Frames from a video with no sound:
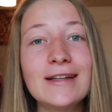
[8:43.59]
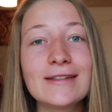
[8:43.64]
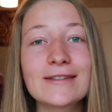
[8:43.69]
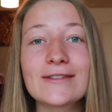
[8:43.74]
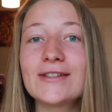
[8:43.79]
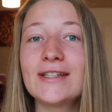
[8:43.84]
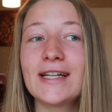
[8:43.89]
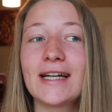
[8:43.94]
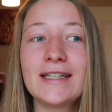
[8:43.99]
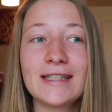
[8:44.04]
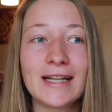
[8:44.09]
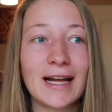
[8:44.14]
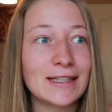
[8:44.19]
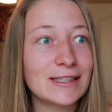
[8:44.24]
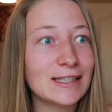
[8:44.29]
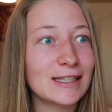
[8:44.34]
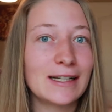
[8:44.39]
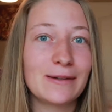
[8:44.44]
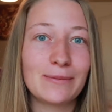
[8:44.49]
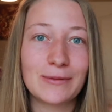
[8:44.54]
so they're
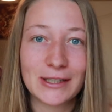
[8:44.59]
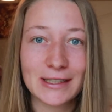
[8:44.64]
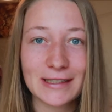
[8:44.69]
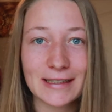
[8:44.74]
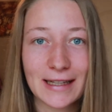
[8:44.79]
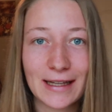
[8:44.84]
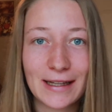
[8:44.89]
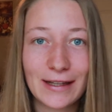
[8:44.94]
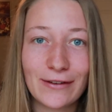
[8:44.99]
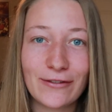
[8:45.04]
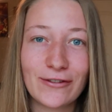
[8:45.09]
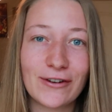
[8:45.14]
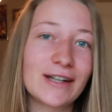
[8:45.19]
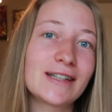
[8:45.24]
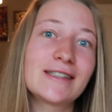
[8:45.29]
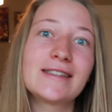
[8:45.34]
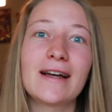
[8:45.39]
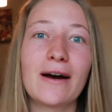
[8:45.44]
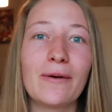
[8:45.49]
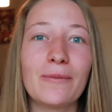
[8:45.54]
naturally more skinny for
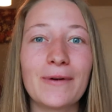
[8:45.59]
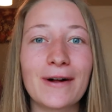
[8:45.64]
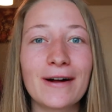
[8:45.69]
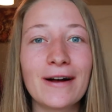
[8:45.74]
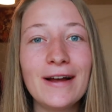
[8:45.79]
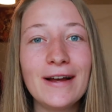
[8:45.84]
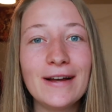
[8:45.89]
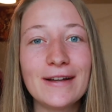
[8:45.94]
example